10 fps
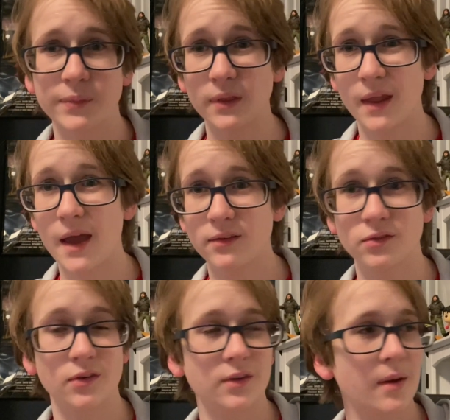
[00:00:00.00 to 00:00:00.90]
last
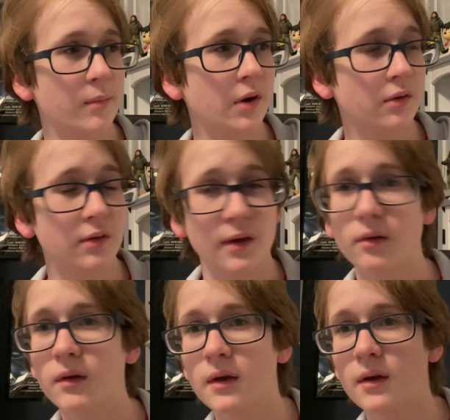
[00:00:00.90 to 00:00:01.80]
December, so
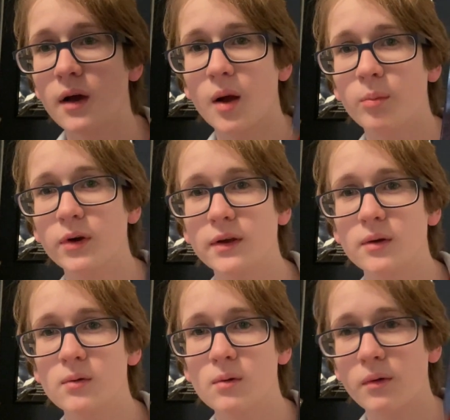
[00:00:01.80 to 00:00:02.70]
um, pretty
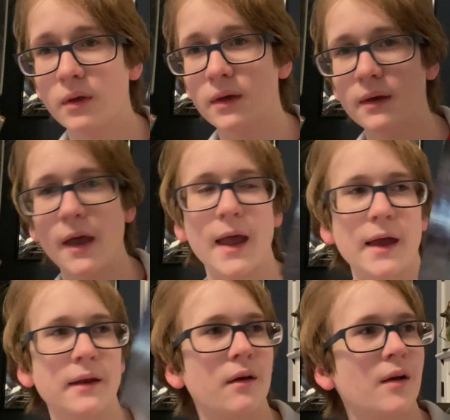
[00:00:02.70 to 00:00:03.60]
cool.
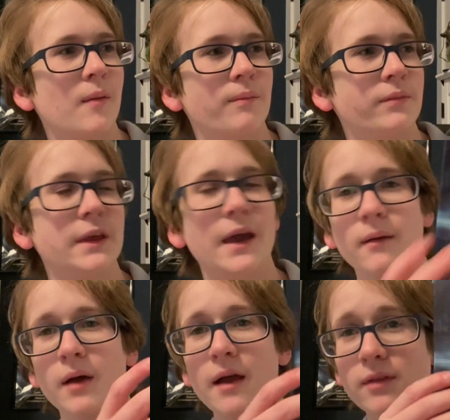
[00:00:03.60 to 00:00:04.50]
And um, yeah,
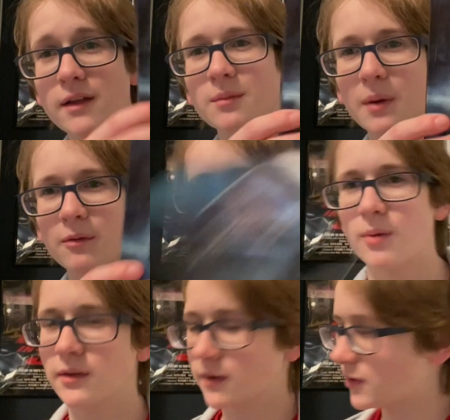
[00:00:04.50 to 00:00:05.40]
I have lots of memories
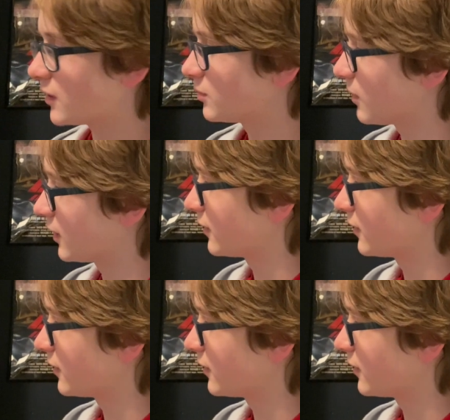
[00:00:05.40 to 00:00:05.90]
watching Jurassic Park on